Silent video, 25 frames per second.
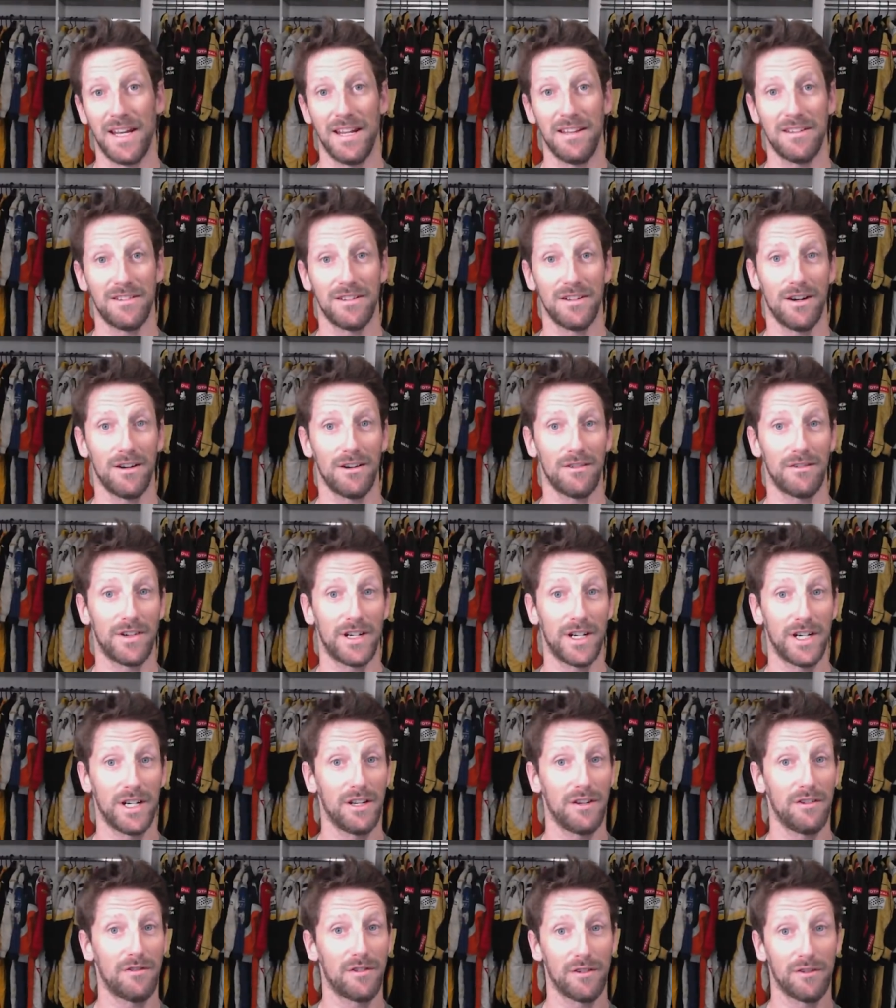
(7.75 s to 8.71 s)
It is not
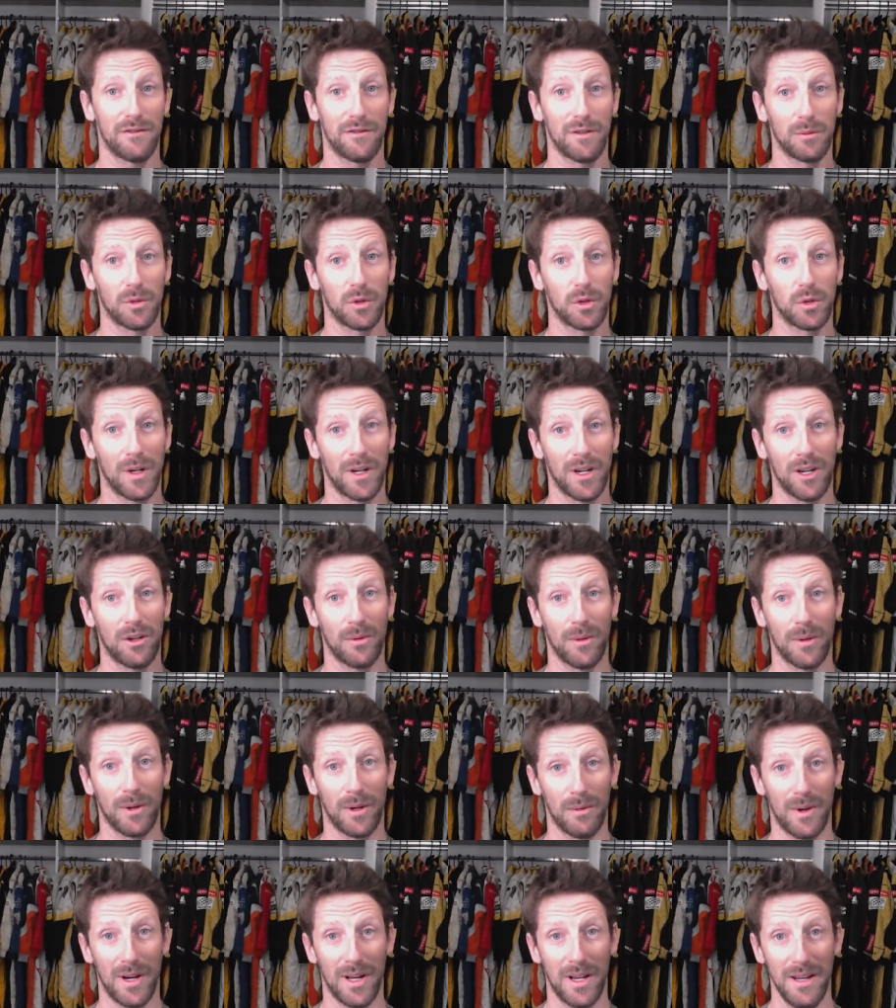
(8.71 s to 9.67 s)
very different from twenty
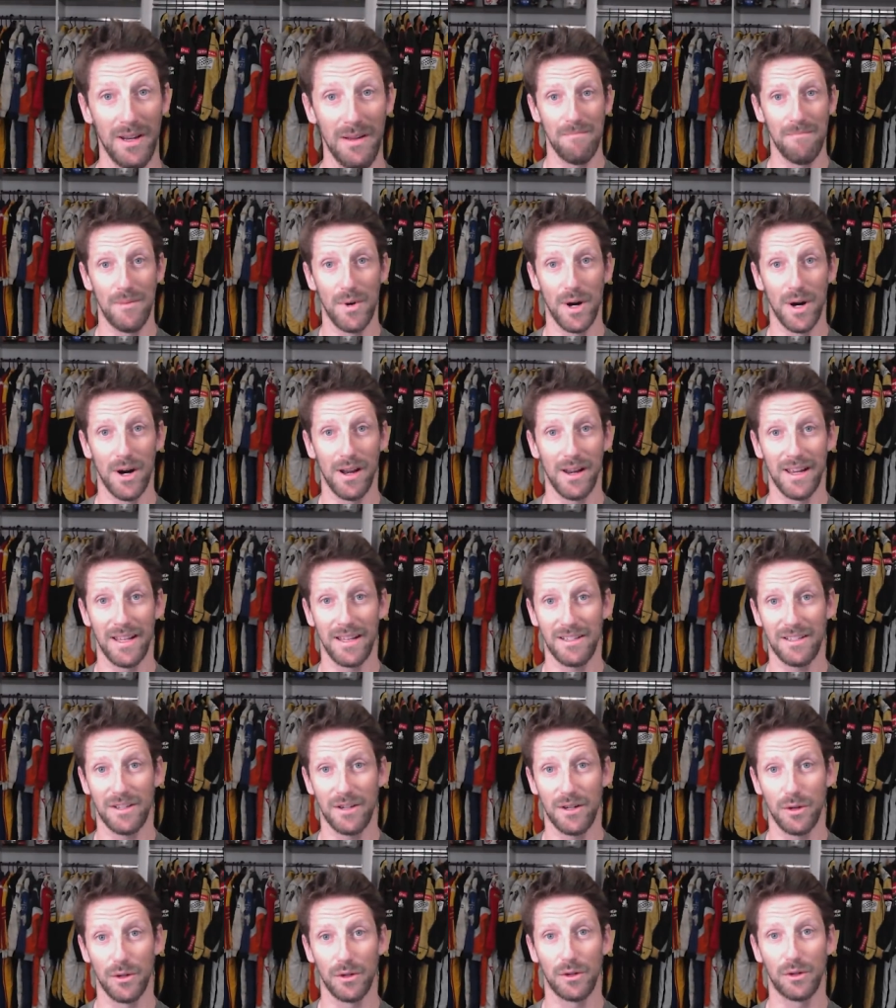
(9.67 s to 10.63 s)
twenty-one, but
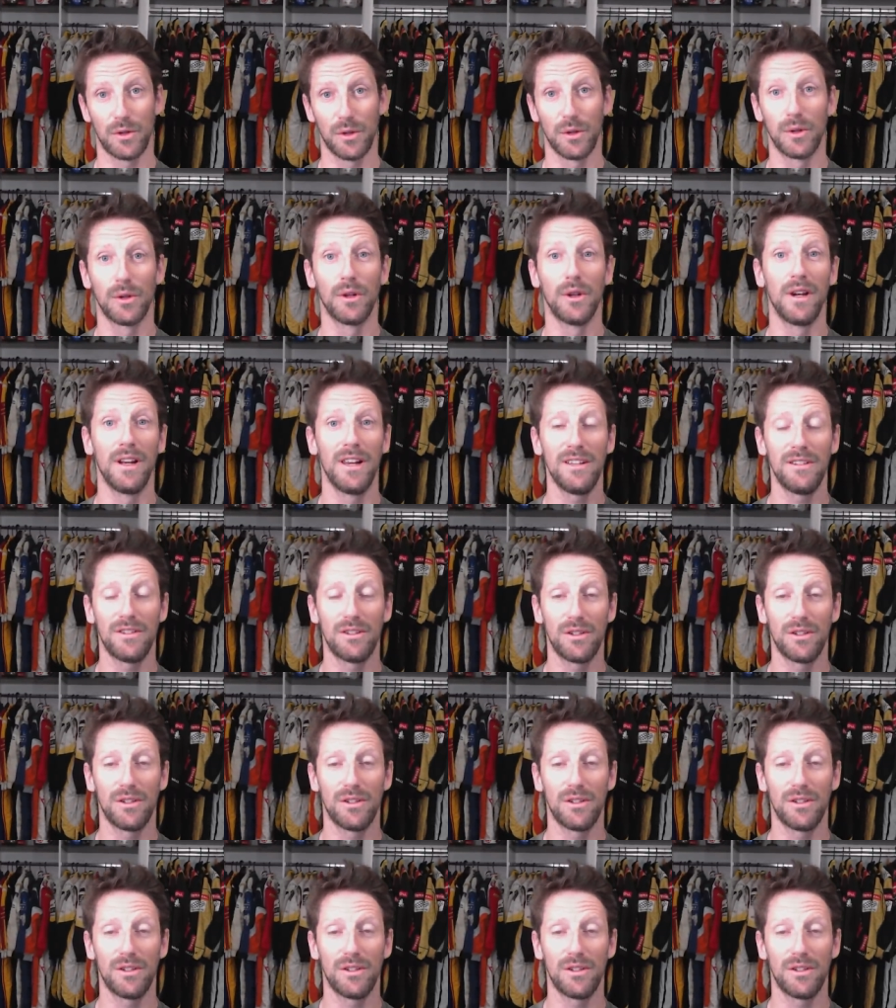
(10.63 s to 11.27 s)
let's go through the list